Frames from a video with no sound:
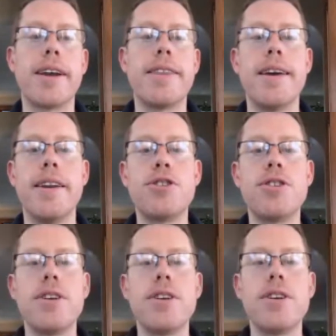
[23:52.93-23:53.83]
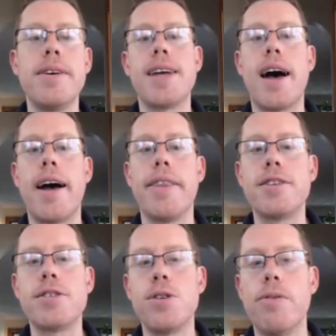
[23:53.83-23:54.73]
get the initiatives on
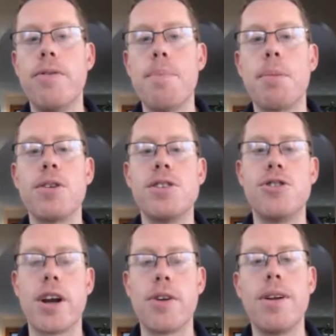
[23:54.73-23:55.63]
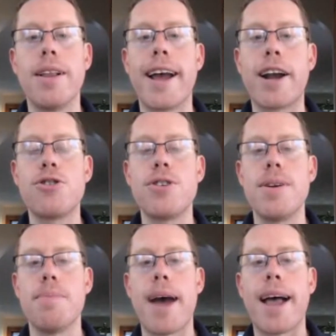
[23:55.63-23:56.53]
this November's general
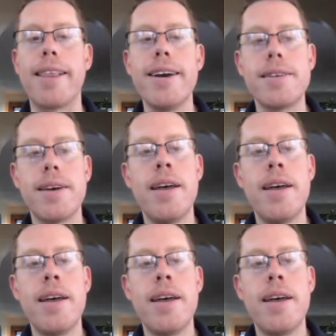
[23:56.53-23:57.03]
election ballot.